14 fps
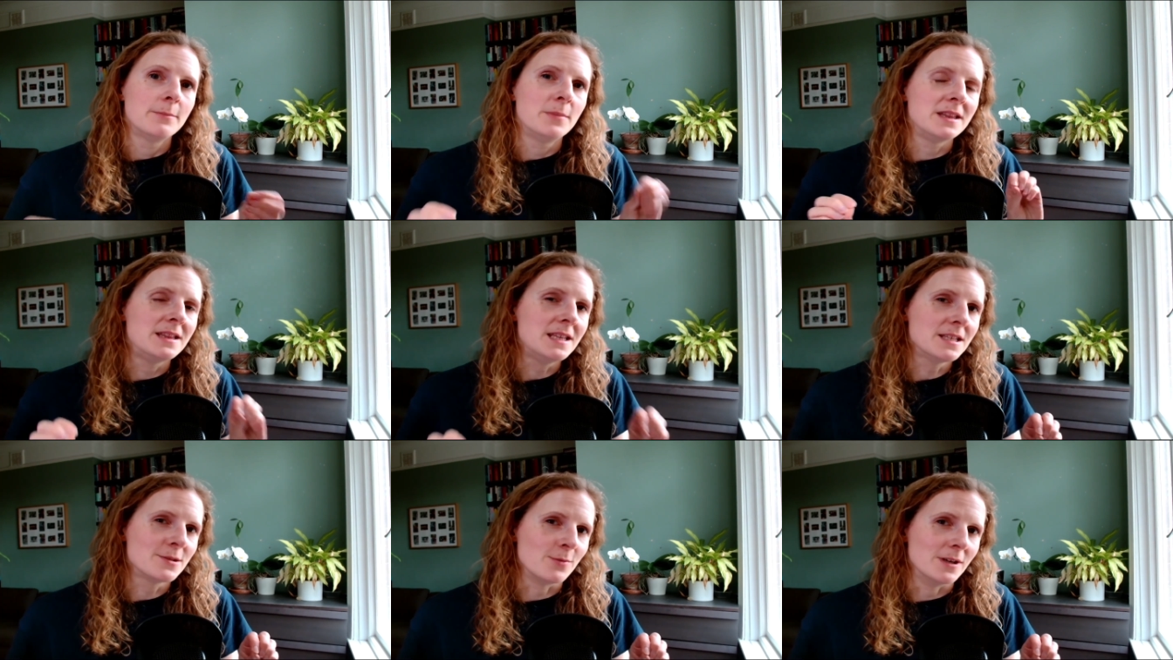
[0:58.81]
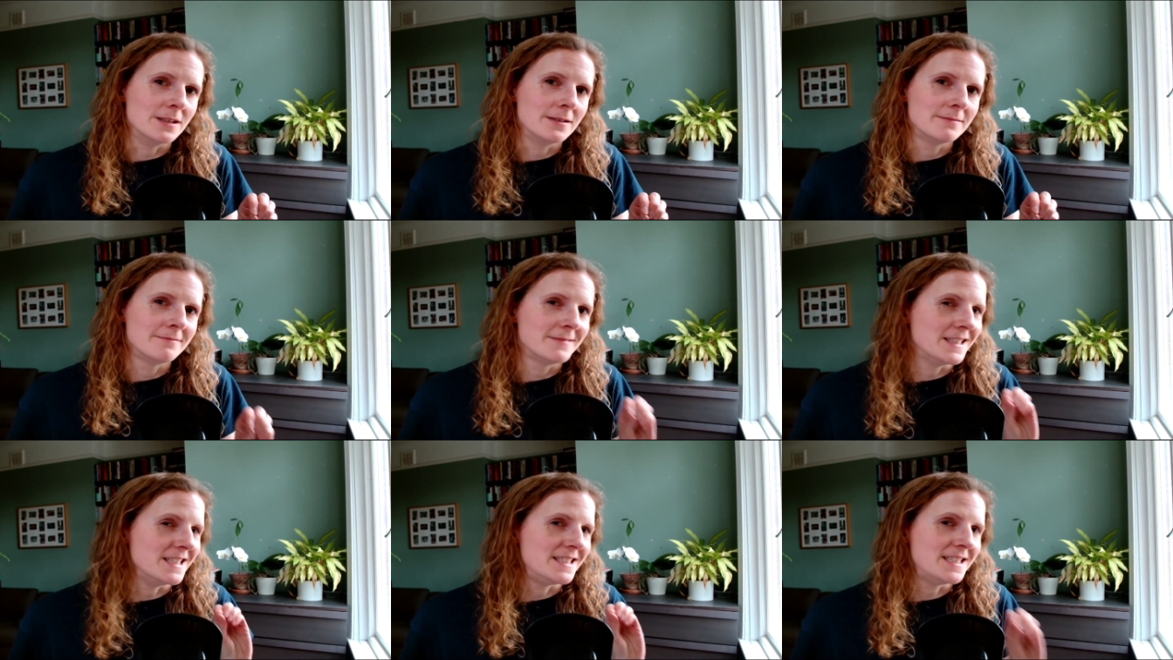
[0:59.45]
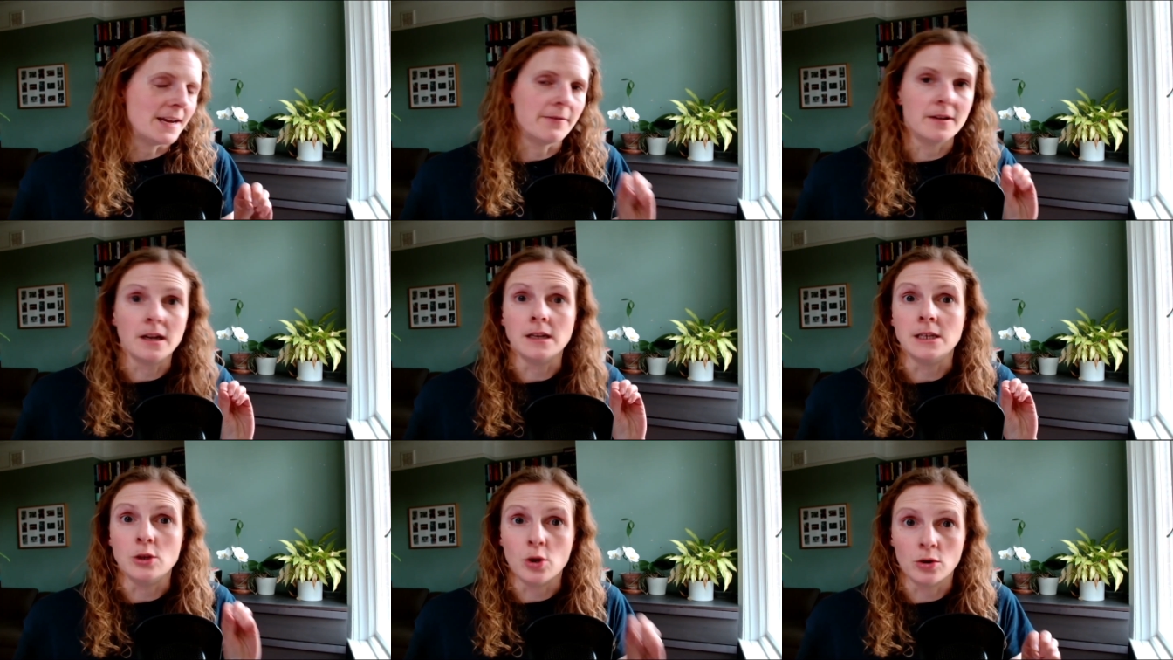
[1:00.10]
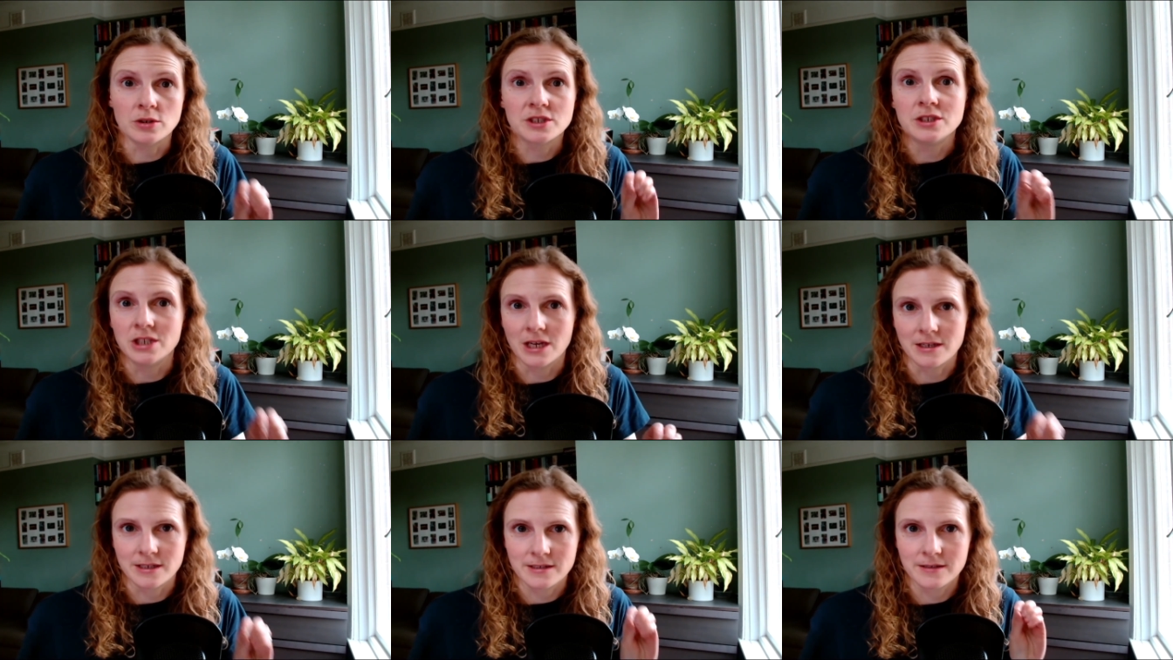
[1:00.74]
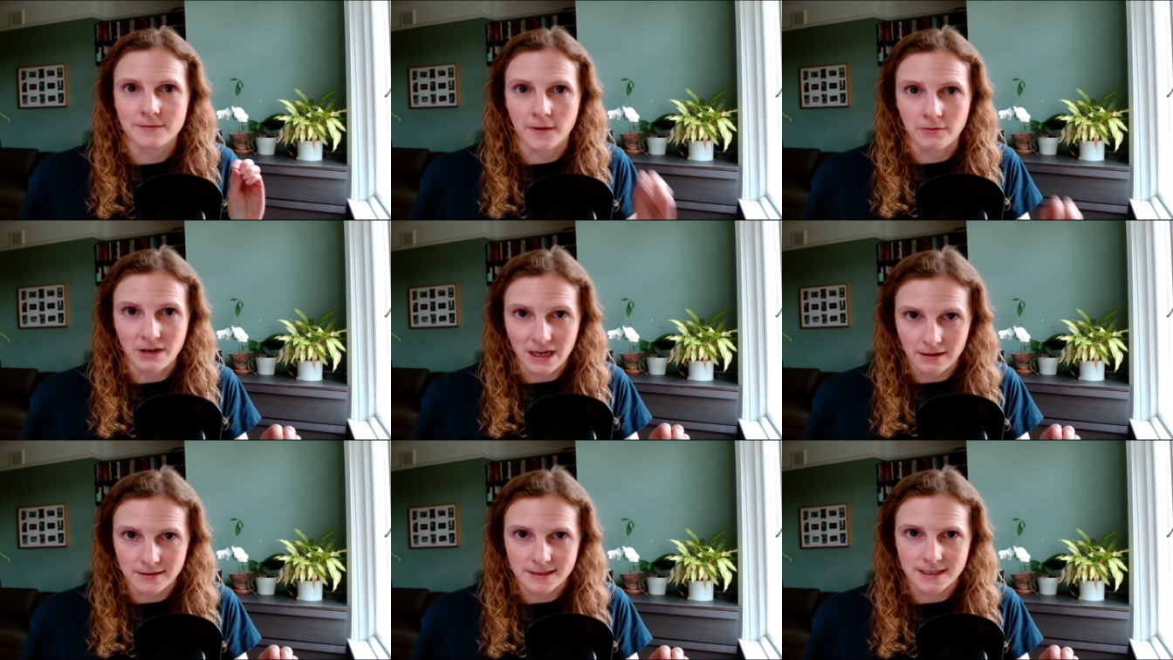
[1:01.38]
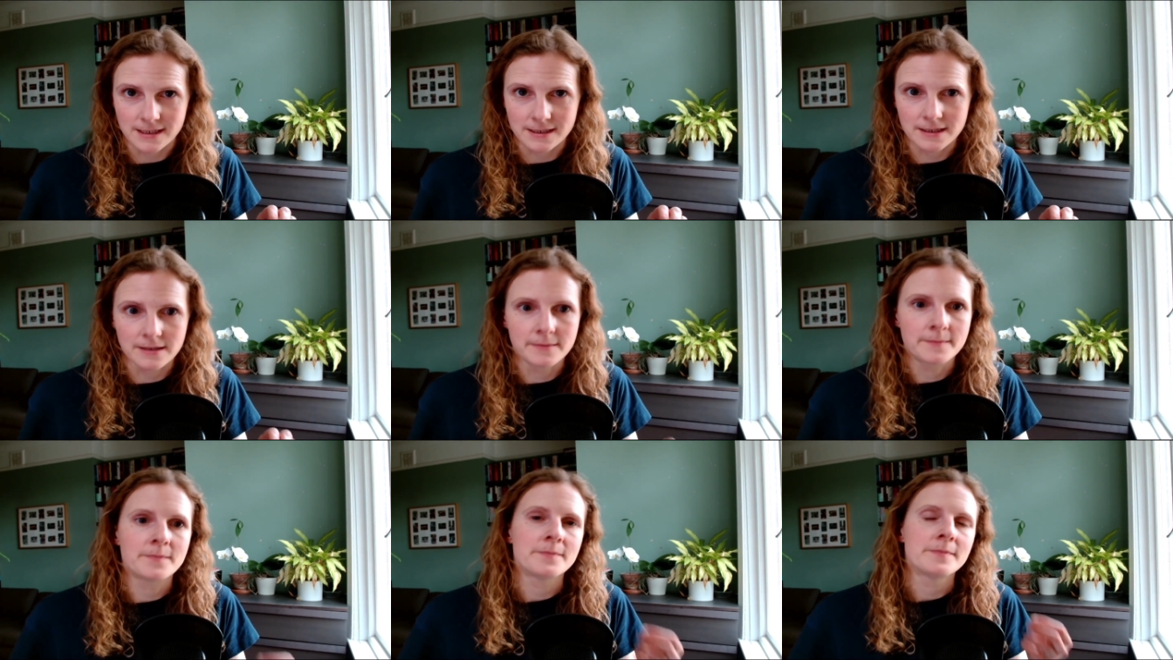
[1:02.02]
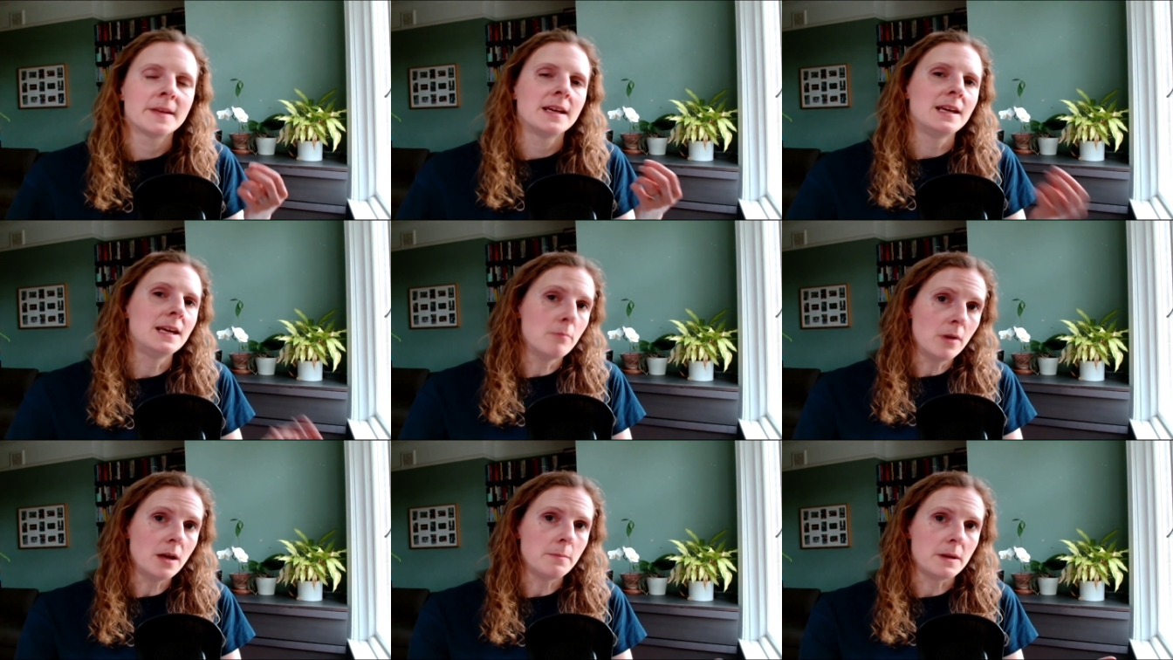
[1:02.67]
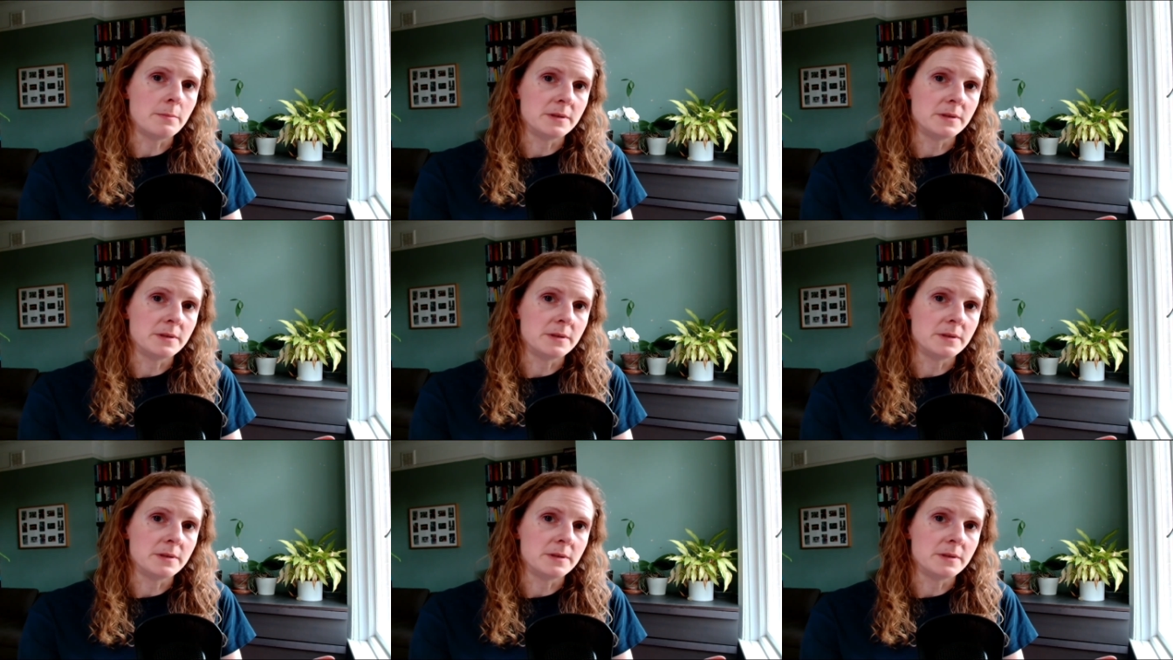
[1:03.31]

But this one is definitely not just for freelancers. It might be